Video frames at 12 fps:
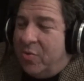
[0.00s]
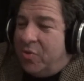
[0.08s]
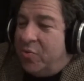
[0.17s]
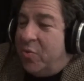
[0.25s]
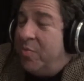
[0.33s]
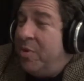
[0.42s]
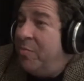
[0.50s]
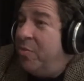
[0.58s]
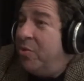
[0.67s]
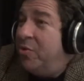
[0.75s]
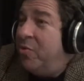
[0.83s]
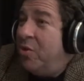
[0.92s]
what
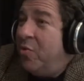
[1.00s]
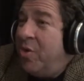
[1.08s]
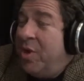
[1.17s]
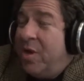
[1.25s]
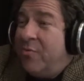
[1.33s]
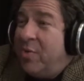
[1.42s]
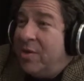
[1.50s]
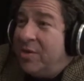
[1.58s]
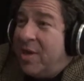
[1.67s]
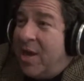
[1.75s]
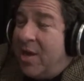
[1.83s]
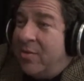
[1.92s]
people do on the weekend when it's
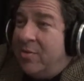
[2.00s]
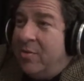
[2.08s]
hot.